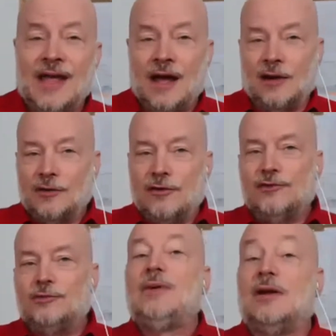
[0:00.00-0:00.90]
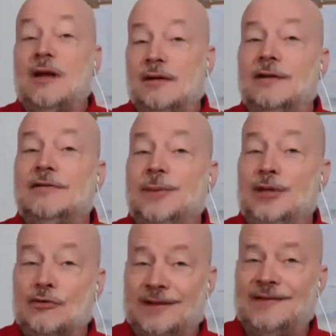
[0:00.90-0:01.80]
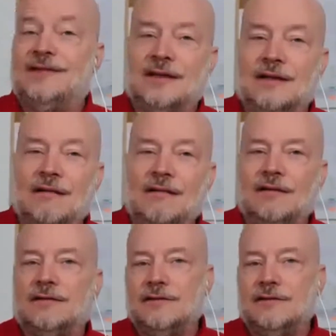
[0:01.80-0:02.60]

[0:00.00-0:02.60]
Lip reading: A lot of those people are likely to be your existing clients.